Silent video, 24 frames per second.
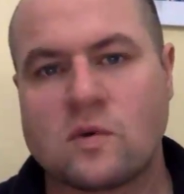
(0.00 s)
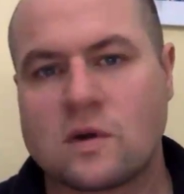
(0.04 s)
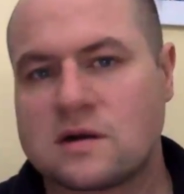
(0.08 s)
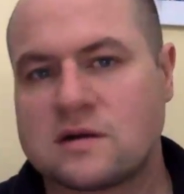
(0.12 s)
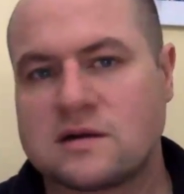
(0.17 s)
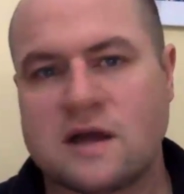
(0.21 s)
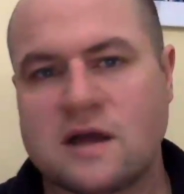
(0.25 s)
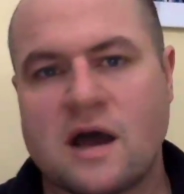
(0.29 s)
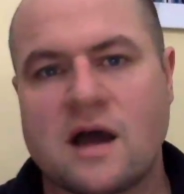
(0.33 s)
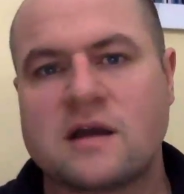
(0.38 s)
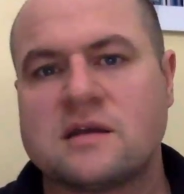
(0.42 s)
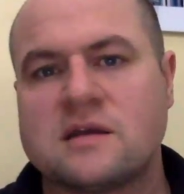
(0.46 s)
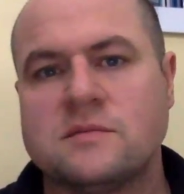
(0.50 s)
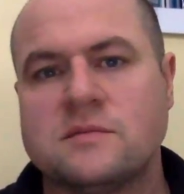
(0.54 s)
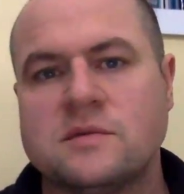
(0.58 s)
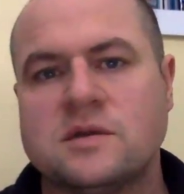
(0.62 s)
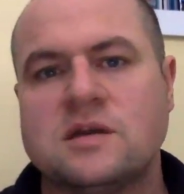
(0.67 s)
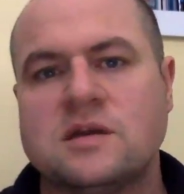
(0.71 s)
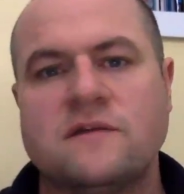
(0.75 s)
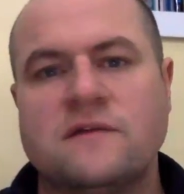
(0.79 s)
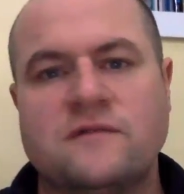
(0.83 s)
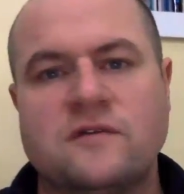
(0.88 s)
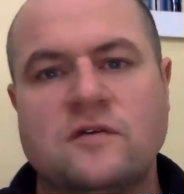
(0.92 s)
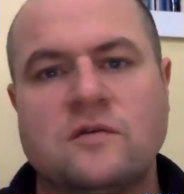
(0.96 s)
Word
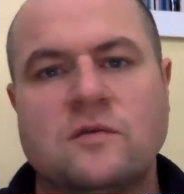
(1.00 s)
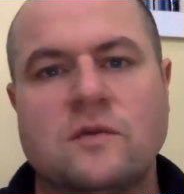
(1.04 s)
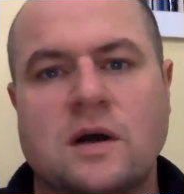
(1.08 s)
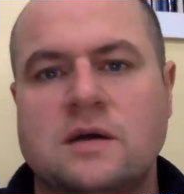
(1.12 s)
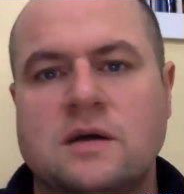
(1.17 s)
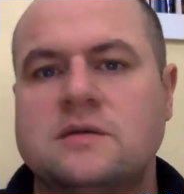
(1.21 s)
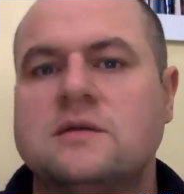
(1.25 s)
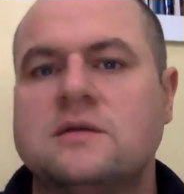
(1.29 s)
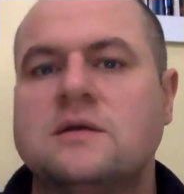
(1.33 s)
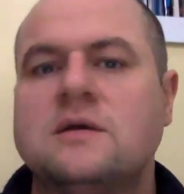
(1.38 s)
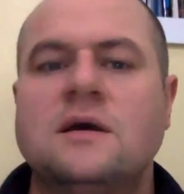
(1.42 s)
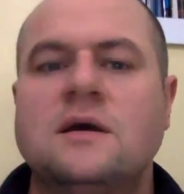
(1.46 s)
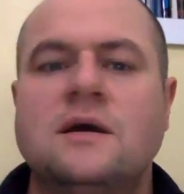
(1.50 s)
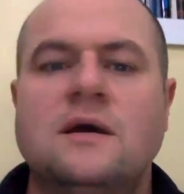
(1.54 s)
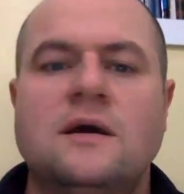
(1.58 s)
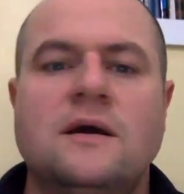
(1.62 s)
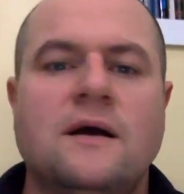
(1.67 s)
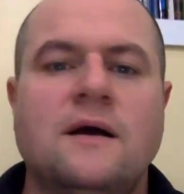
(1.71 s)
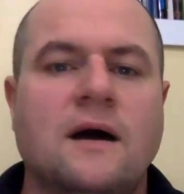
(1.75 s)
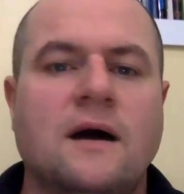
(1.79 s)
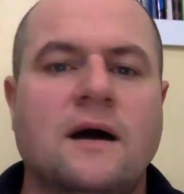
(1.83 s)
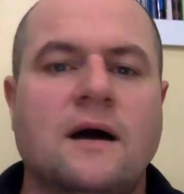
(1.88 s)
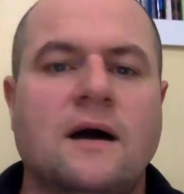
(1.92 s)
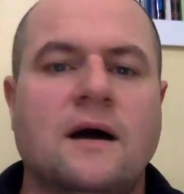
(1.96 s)
document if you want
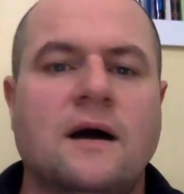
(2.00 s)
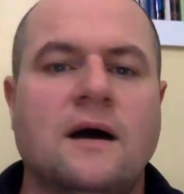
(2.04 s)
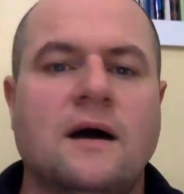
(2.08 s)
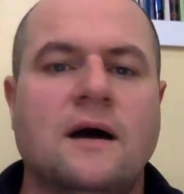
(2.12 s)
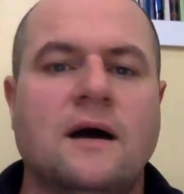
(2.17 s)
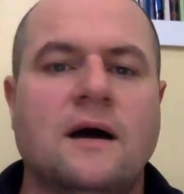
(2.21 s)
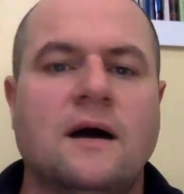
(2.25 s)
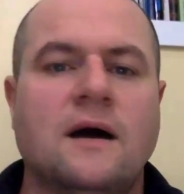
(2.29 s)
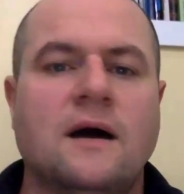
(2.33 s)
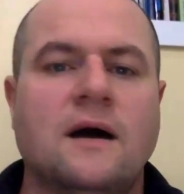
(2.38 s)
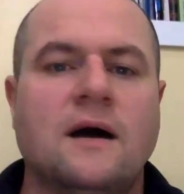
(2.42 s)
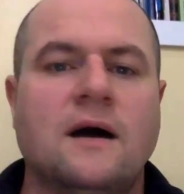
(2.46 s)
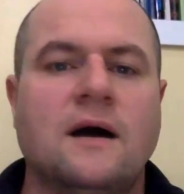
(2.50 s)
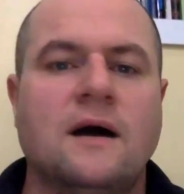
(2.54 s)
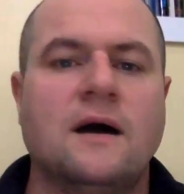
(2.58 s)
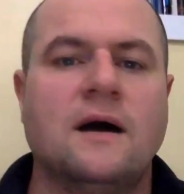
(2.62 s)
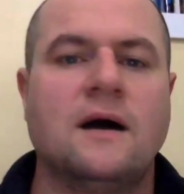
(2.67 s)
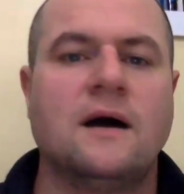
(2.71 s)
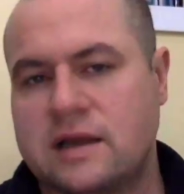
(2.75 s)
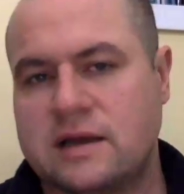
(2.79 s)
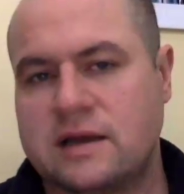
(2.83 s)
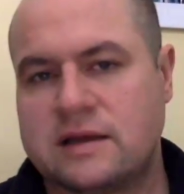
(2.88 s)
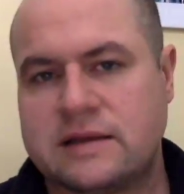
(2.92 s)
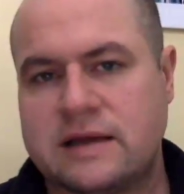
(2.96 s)
to do
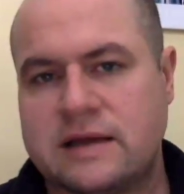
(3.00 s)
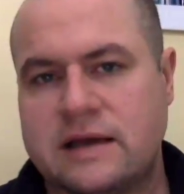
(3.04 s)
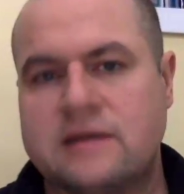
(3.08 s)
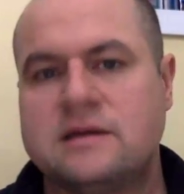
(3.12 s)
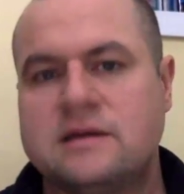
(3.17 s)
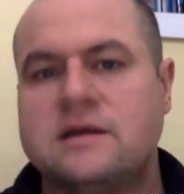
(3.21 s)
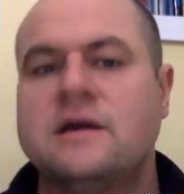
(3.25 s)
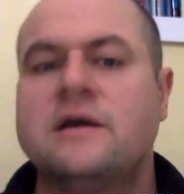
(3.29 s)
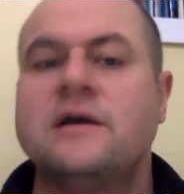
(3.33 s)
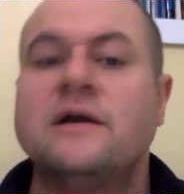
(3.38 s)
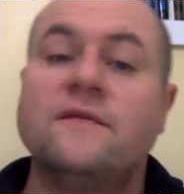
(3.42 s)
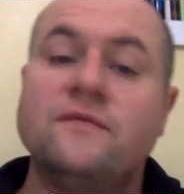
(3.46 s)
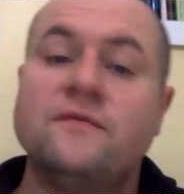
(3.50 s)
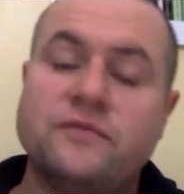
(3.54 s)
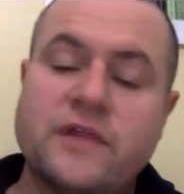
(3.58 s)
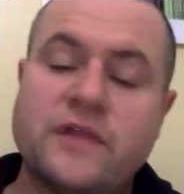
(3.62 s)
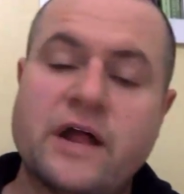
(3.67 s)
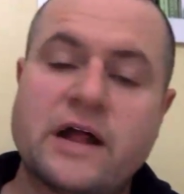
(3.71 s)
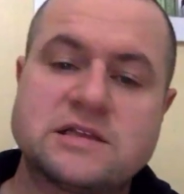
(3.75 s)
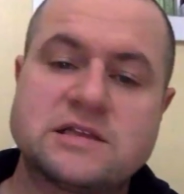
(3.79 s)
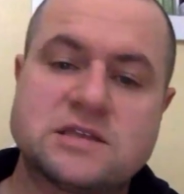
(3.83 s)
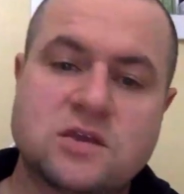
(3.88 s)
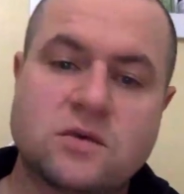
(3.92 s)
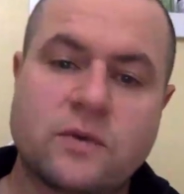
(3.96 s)
it like that.
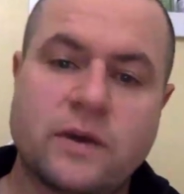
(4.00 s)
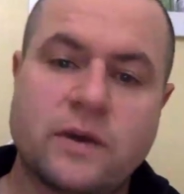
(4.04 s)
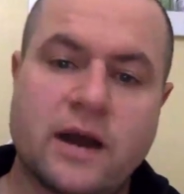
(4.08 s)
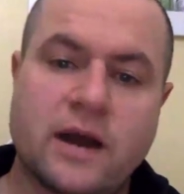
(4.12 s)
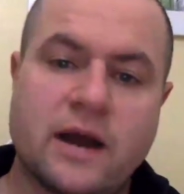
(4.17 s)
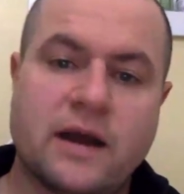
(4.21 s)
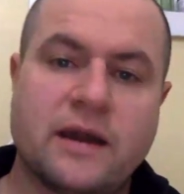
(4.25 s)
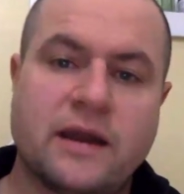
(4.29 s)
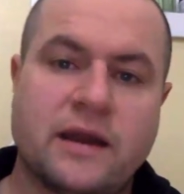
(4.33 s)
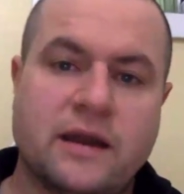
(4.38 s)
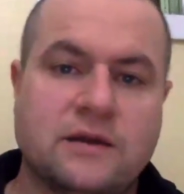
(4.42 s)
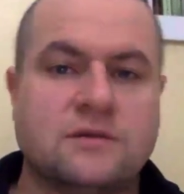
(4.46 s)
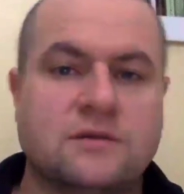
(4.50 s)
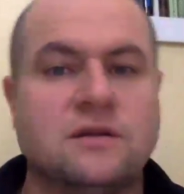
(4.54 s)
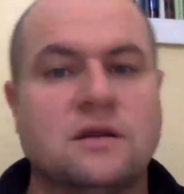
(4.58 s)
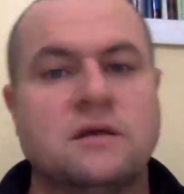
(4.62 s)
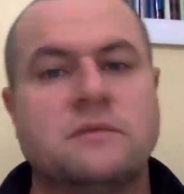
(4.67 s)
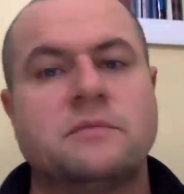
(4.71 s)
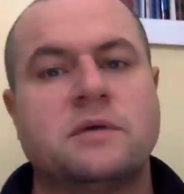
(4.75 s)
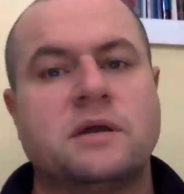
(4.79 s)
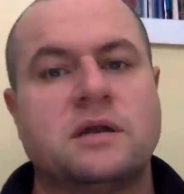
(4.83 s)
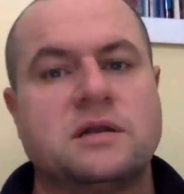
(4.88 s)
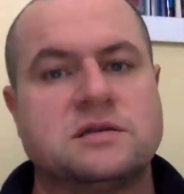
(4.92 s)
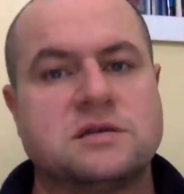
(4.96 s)
That's the way I handle
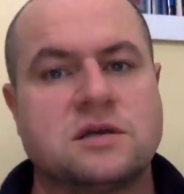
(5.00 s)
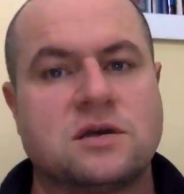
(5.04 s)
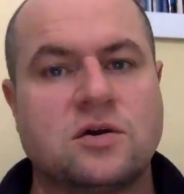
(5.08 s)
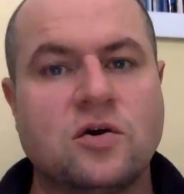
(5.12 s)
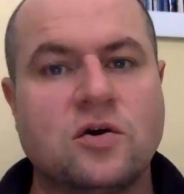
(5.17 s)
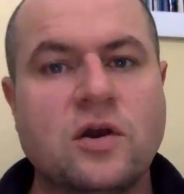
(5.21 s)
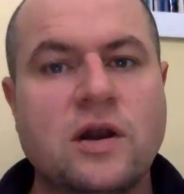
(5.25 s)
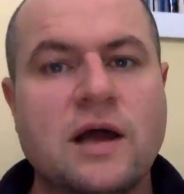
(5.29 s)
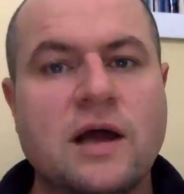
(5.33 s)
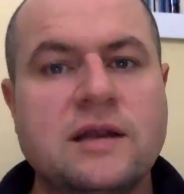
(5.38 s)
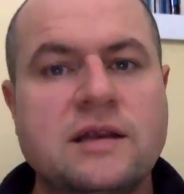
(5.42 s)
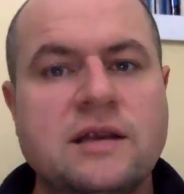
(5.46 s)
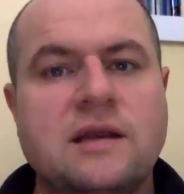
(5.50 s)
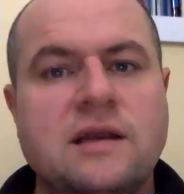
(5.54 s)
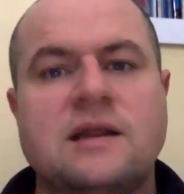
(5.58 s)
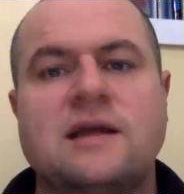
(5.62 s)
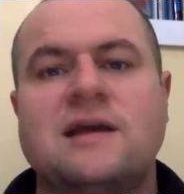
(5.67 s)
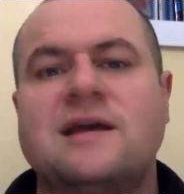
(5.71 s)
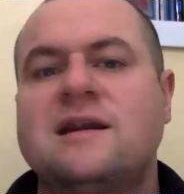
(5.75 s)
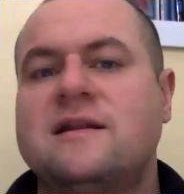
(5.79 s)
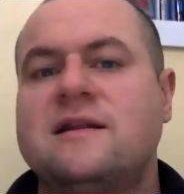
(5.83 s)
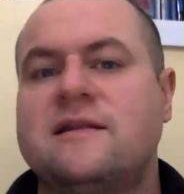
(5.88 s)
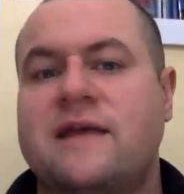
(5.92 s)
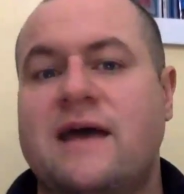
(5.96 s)
it. But it's a good idea to
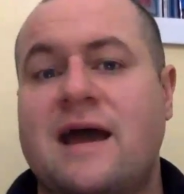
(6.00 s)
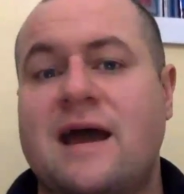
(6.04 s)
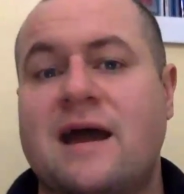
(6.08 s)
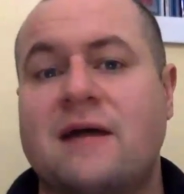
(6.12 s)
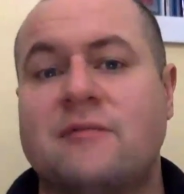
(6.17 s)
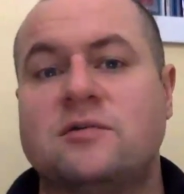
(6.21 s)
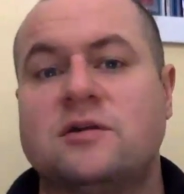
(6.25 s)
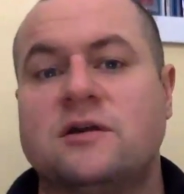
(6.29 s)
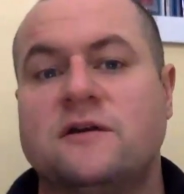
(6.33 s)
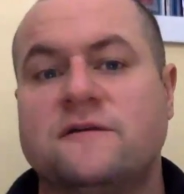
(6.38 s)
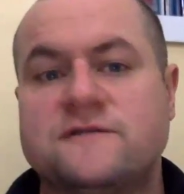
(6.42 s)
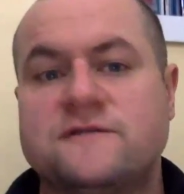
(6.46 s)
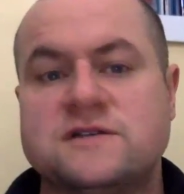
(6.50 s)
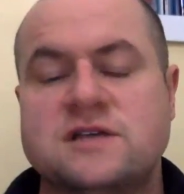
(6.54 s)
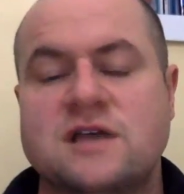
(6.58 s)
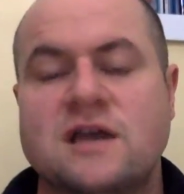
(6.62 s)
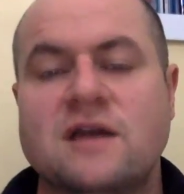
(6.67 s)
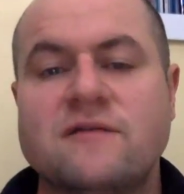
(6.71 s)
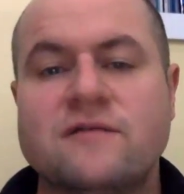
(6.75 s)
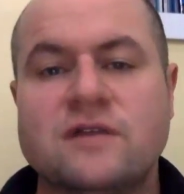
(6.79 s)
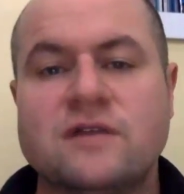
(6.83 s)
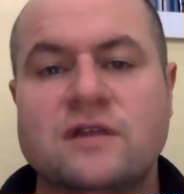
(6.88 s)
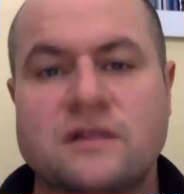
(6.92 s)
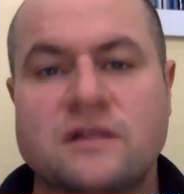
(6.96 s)
get in the habit of
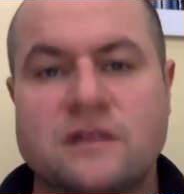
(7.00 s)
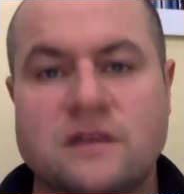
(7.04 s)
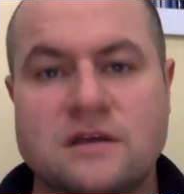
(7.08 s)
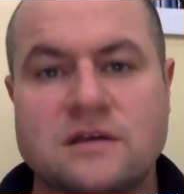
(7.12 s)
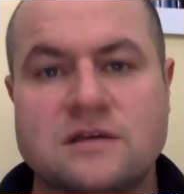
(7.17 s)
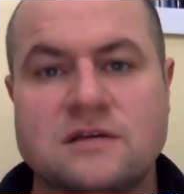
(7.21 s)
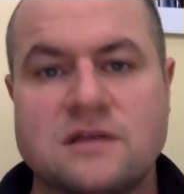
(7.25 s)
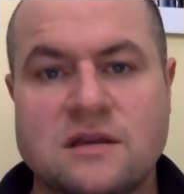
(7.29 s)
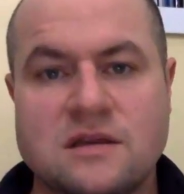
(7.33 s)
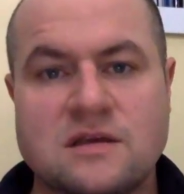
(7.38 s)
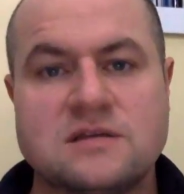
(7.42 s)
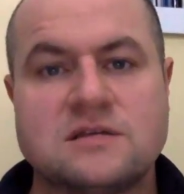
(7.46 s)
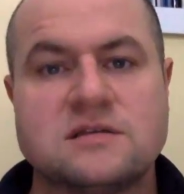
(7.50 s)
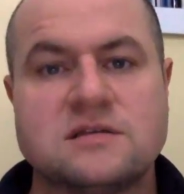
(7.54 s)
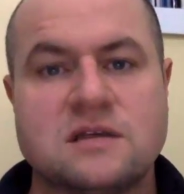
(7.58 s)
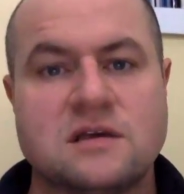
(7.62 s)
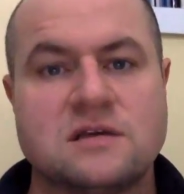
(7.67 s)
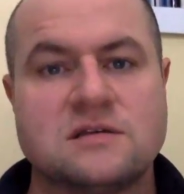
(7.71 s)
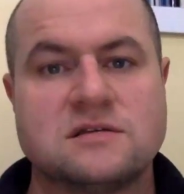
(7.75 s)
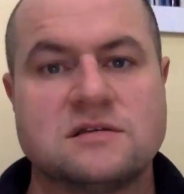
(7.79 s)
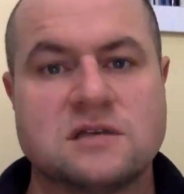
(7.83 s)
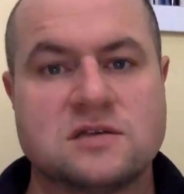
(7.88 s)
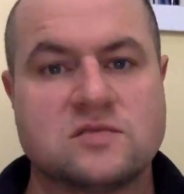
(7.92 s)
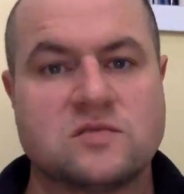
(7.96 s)
saving these
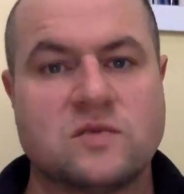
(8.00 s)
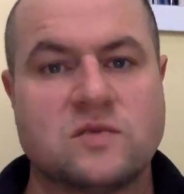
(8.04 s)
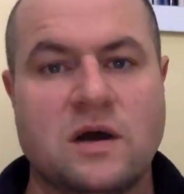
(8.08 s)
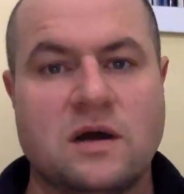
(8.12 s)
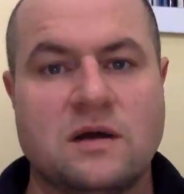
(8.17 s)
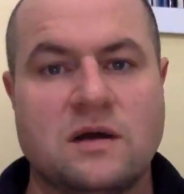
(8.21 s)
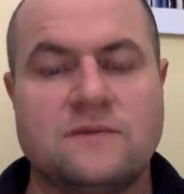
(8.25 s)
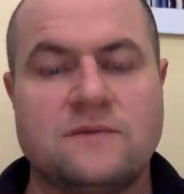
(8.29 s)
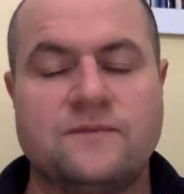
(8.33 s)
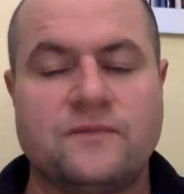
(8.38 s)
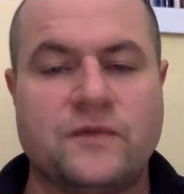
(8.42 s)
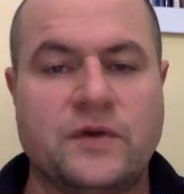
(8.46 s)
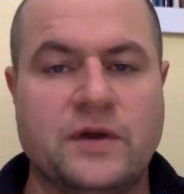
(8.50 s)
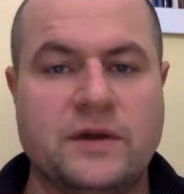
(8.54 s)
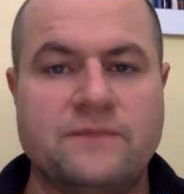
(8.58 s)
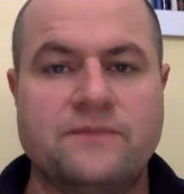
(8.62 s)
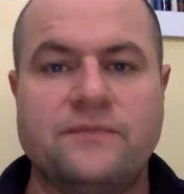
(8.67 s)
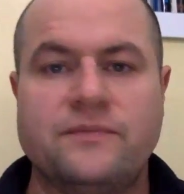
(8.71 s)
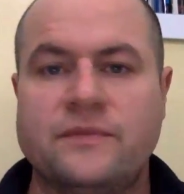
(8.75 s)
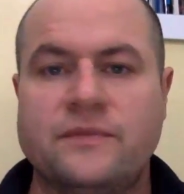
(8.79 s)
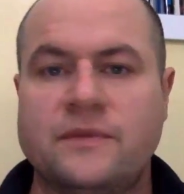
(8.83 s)
things as well. Right?